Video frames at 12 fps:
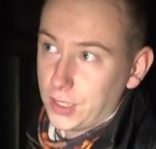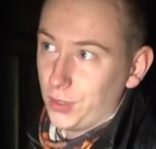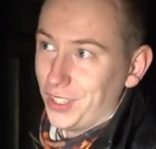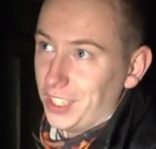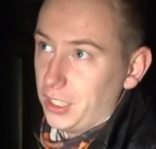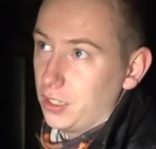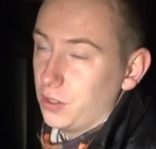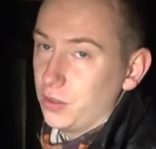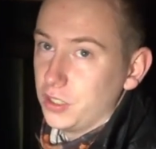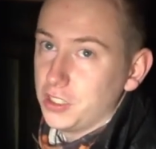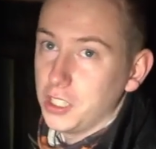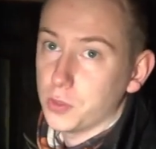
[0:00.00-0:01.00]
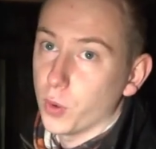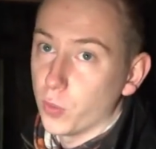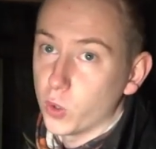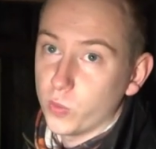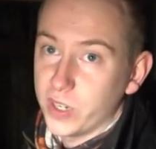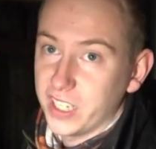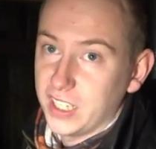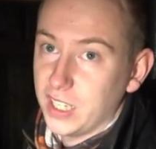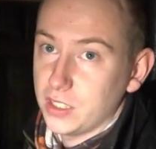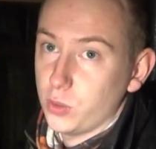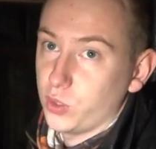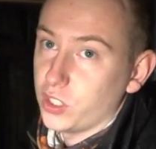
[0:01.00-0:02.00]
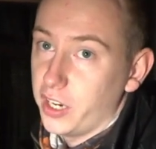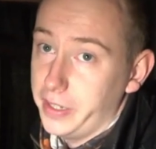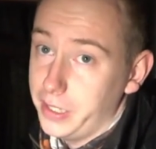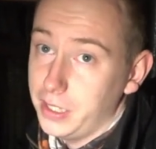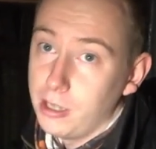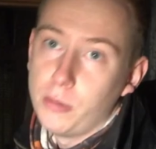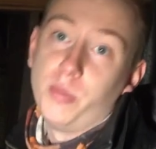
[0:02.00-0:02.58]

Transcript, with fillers: so we're gonna go in the secret room where the Nazi was hiding.